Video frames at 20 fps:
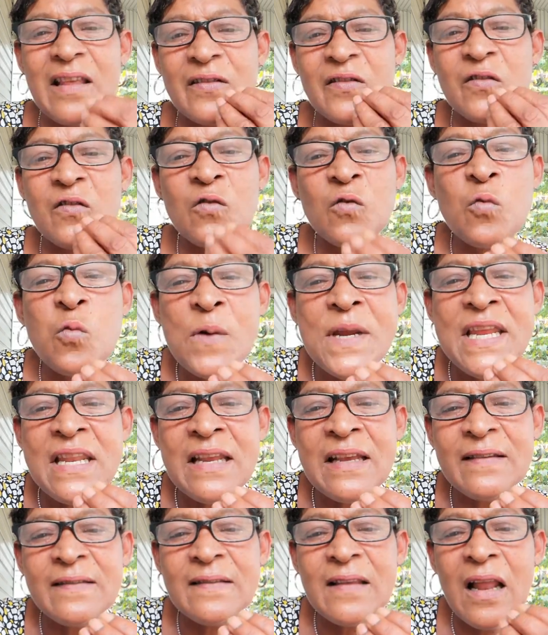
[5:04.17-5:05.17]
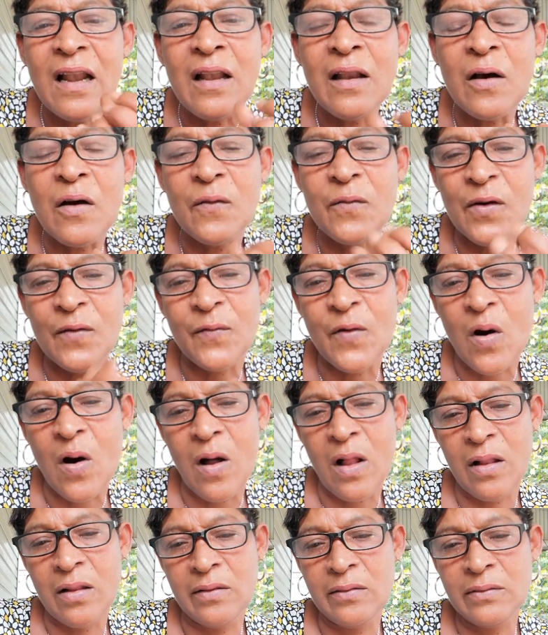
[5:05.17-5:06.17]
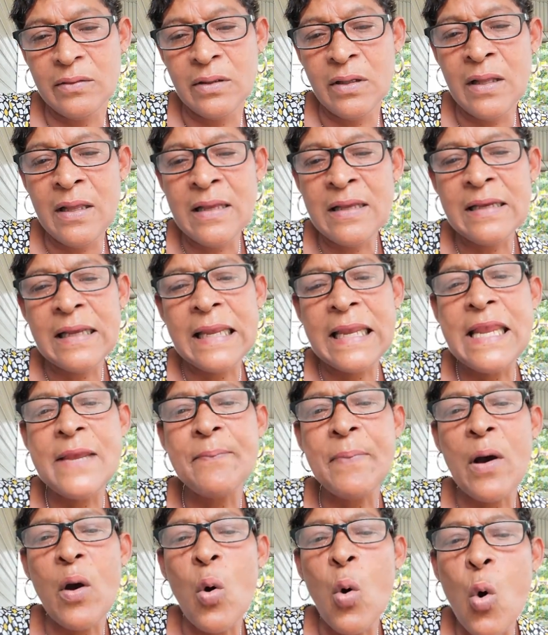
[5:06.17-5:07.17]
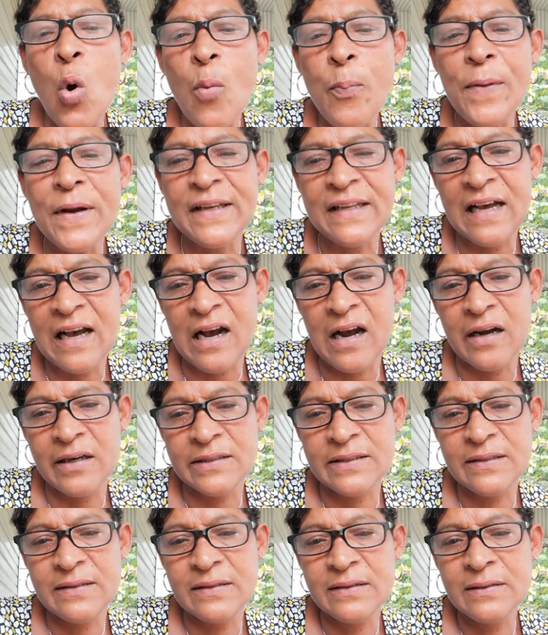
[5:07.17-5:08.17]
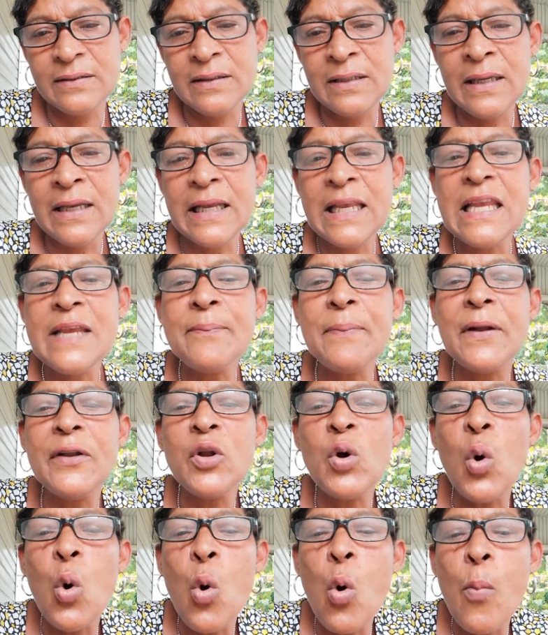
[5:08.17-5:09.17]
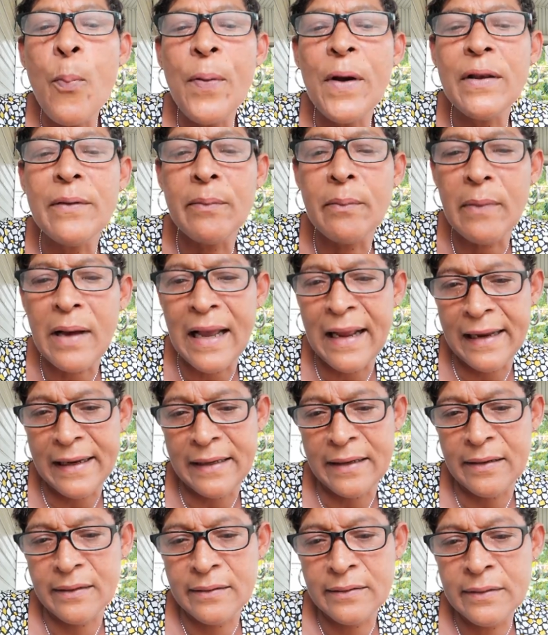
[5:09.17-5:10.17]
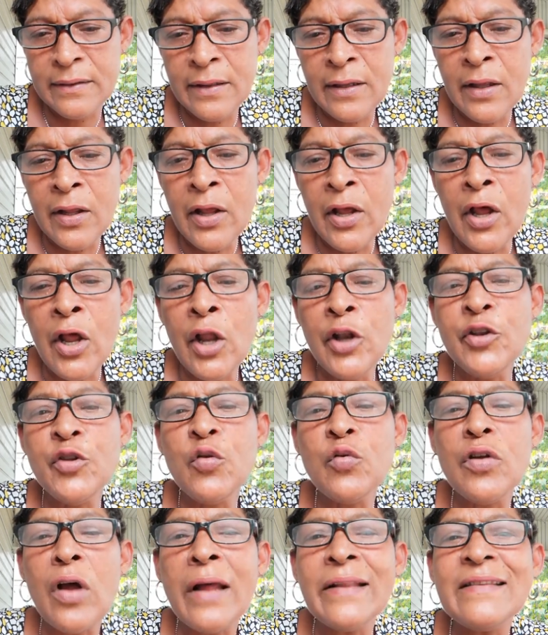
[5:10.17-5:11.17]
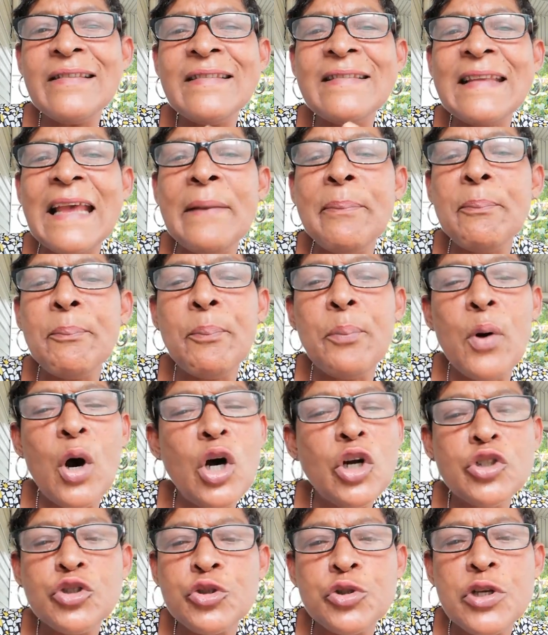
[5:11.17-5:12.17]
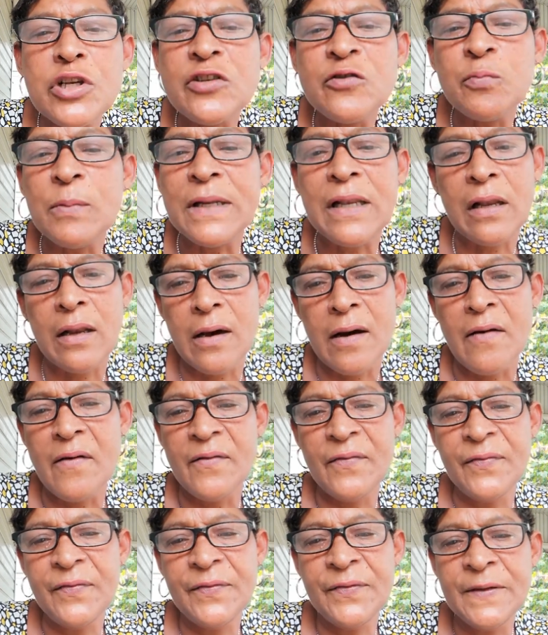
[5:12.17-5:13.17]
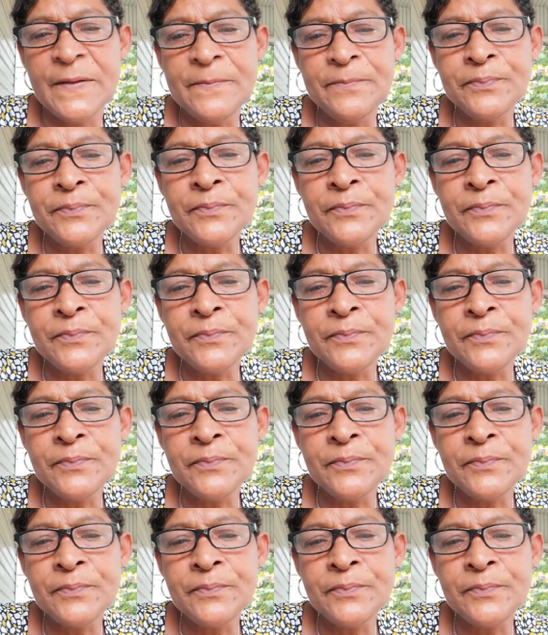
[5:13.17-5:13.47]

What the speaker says: the sweetest love of all. Keep an open heart, keep an open mind. Do not set boundaries with love.